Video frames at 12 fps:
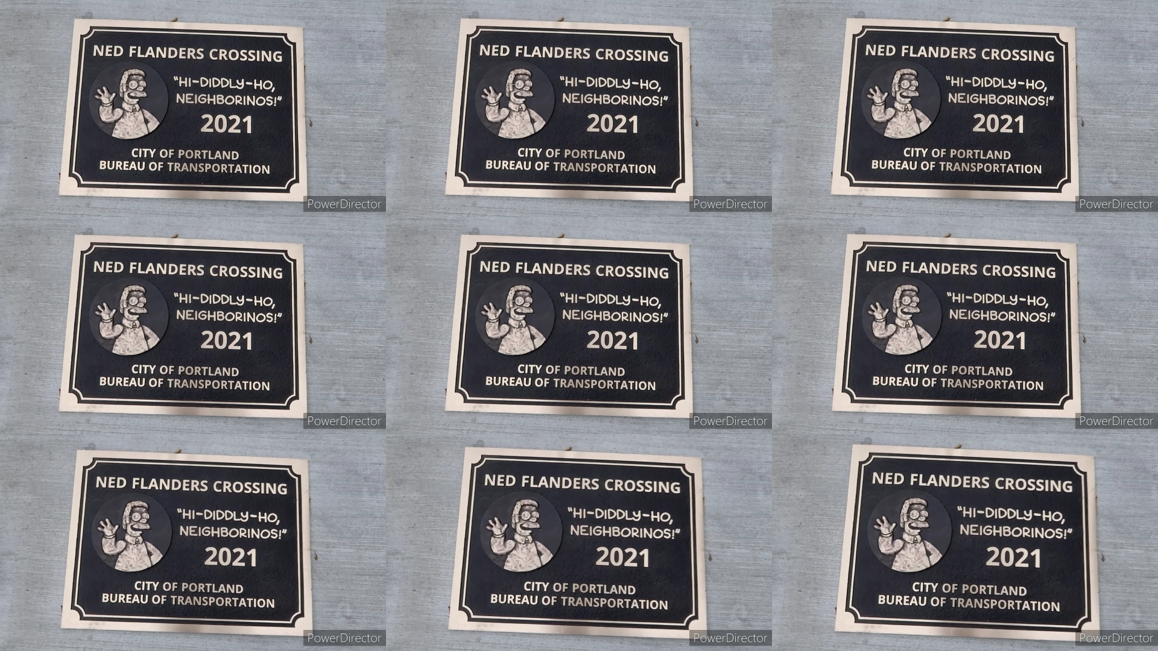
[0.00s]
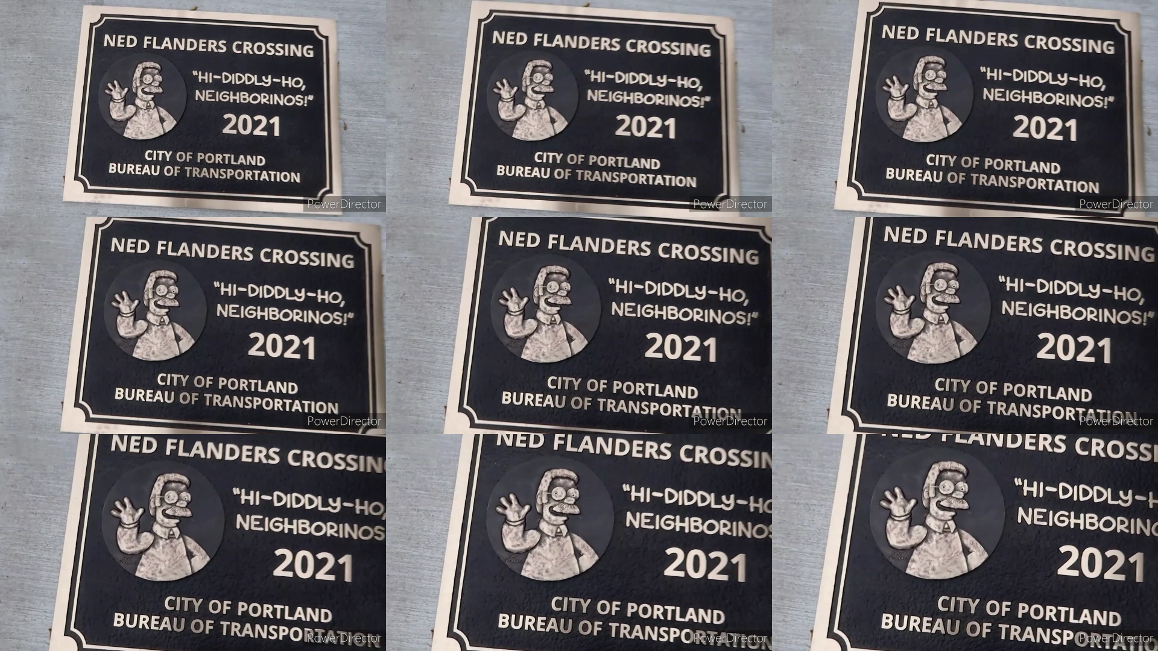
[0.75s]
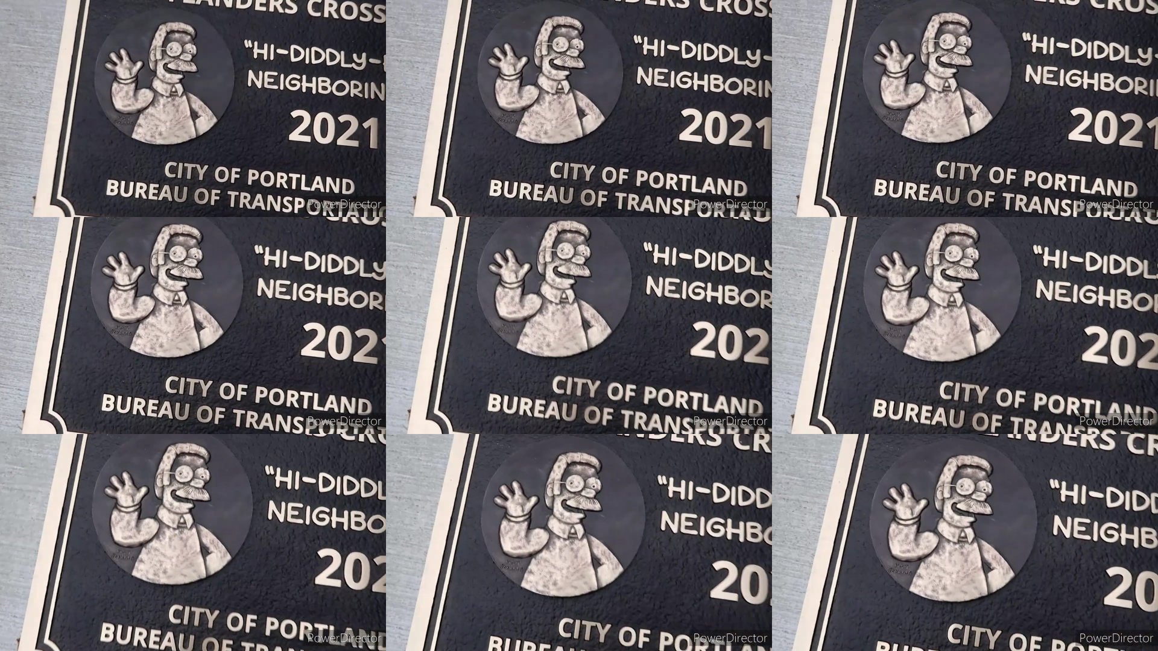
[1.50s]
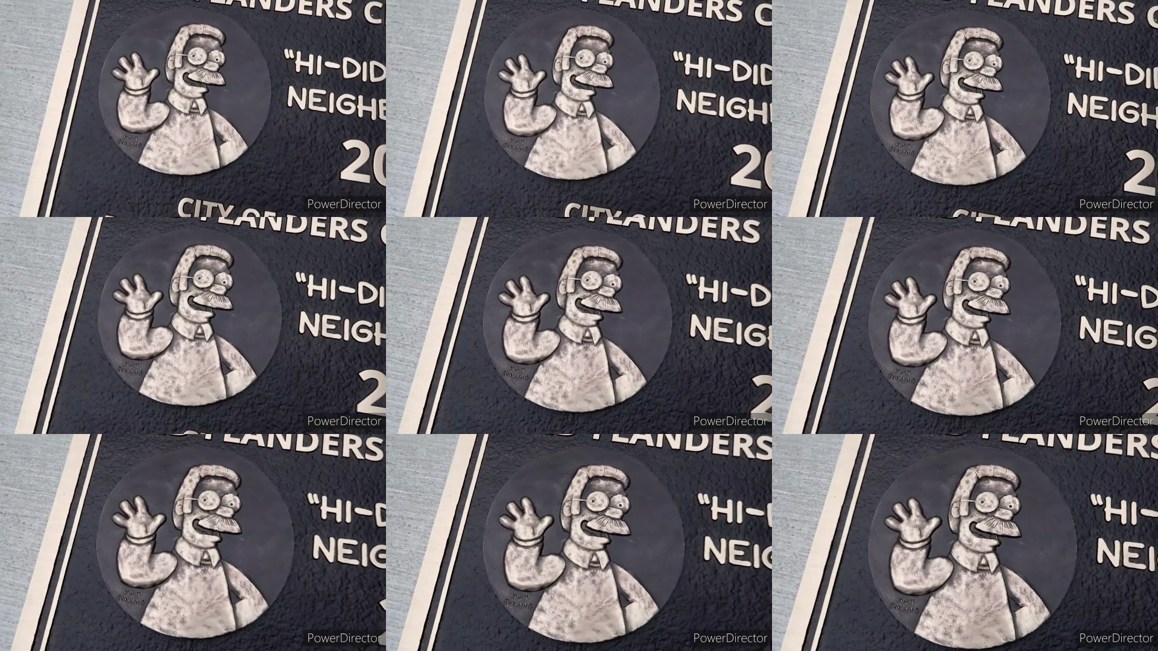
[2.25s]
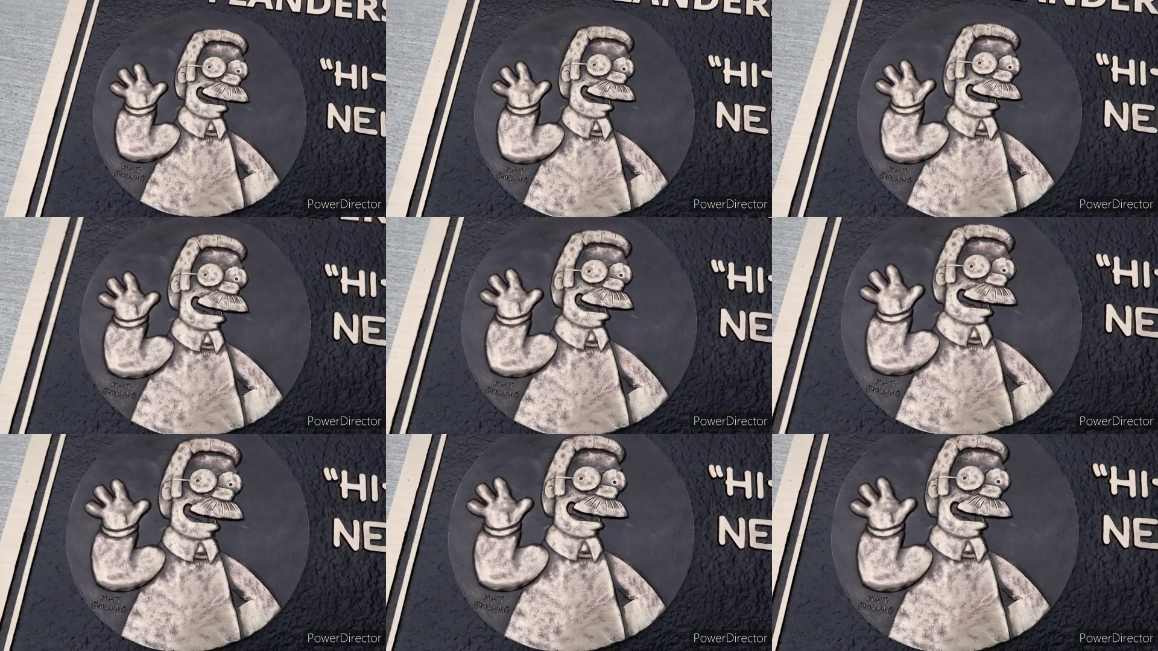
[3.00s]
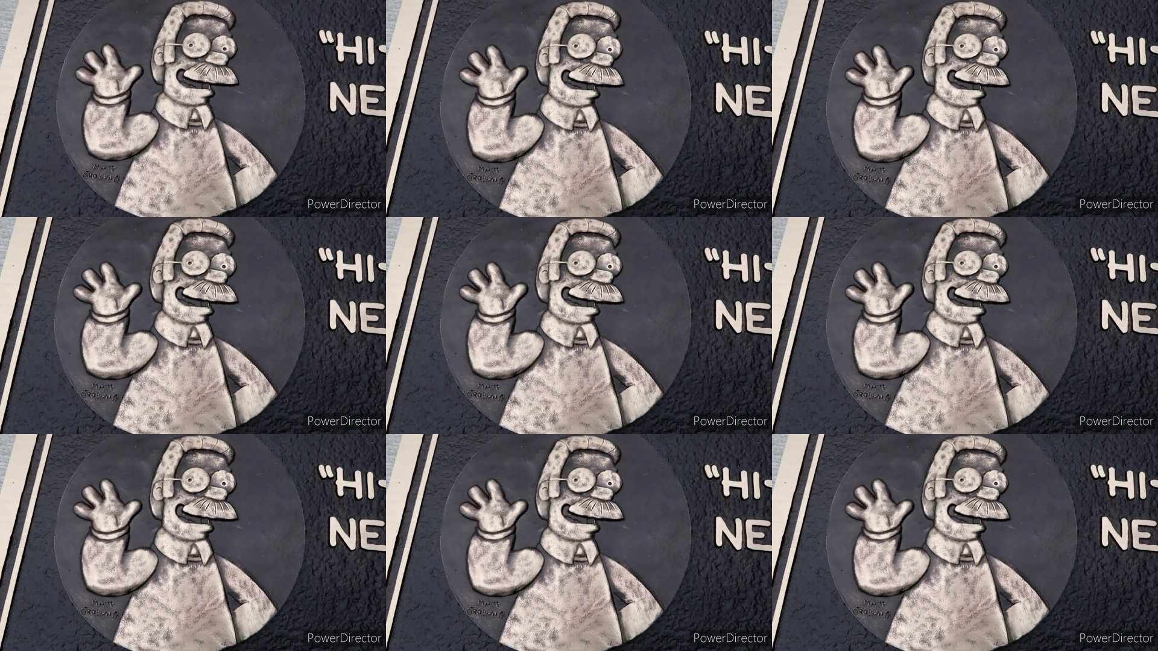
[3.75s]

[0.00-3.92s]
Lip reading: [unreadable: no face in view]